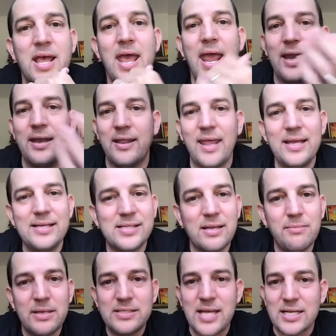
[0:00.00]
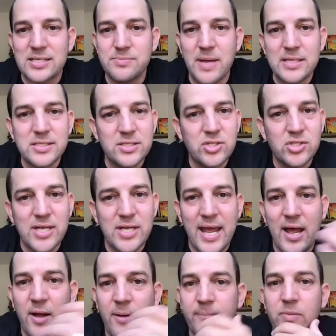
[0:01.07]
And they send me text messages
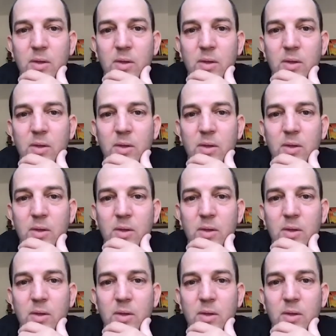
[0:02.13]
now.